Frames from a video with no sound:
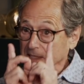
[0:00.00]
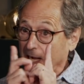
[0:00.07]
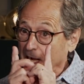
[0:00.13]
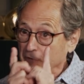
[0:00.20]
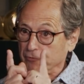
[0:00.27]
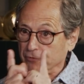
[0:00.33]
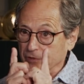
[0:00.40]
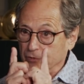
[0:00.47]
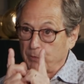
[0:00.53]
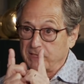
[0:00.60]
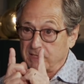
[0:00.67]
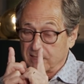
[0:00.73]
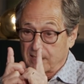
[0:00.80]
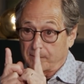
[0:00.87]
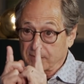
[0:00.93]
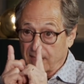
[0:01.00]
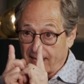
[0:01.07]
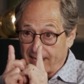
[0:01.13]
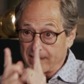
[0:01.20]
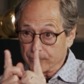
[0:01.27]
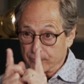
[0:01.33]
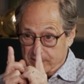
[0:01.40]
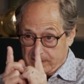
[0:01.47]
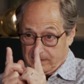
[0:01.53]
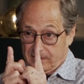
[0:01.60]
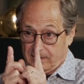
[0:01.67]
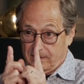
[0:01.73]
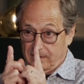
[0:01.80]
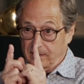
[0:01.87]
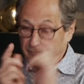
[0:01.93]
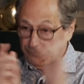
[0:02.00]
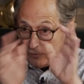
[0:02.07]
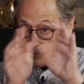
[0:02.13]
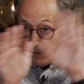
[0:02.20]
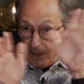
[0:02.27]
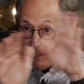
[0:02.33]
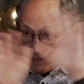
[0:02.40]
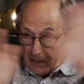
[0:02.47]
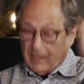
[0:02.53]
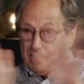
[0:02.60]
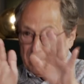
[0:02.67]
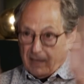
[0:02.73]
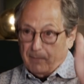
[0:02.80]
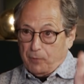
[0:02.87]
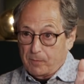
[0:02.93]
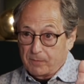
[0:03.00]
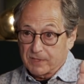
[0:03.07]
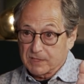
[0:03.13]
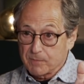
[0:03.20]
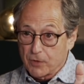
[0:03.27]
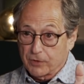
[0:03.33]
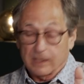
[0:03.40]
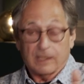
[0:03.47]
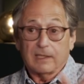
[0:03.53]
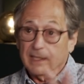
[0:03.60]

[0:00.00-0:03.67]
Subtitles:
120 times higher risk for a permanent smoker.